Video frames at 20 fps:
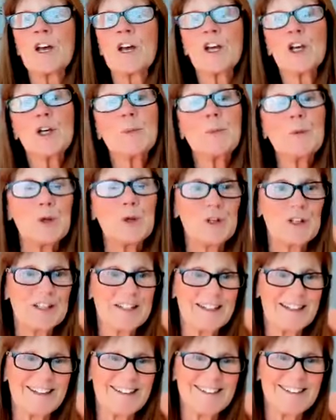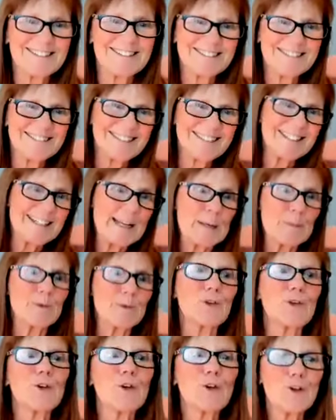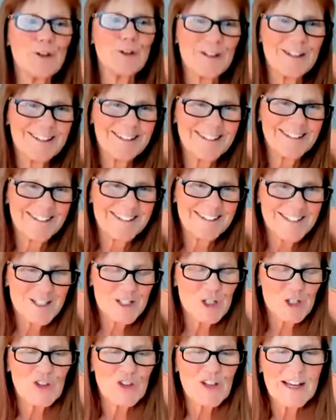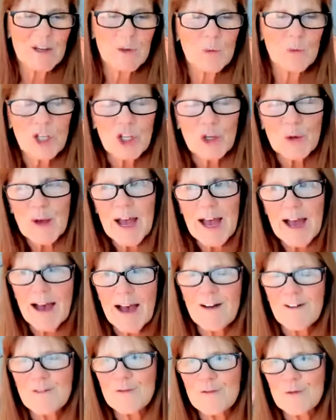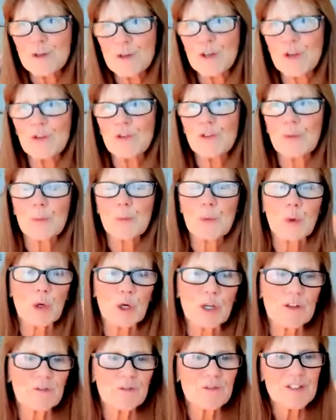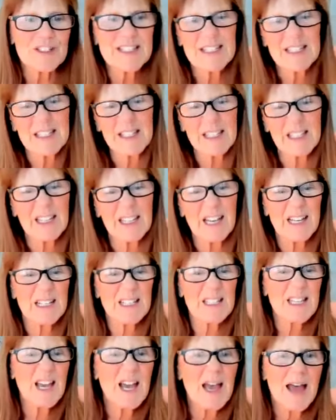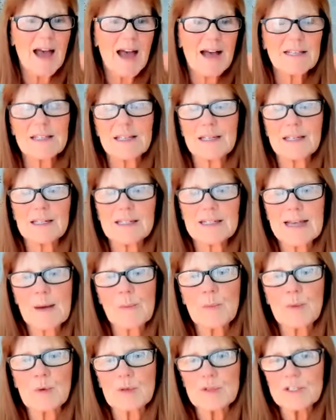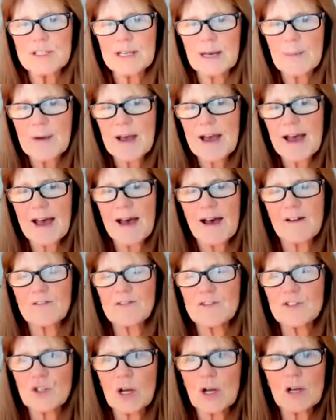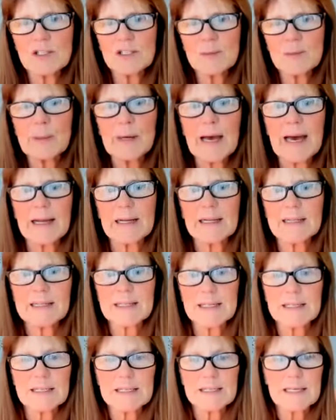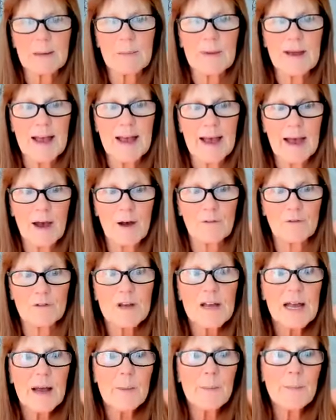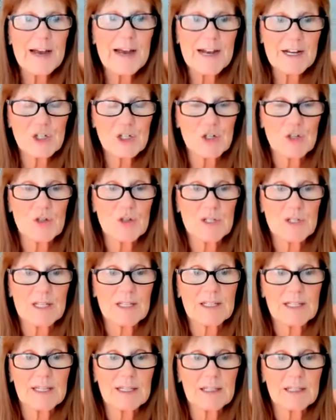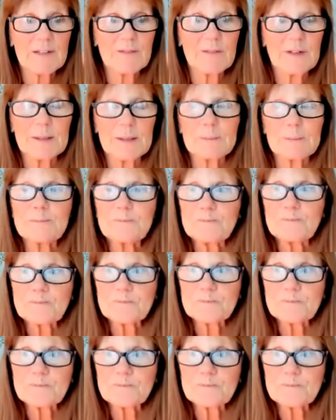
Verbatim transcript: a community, the neighborhood. So like when you have, we'll use a boarding facility as an example. Some have stalls and paddocks, and some have pastures that they live in.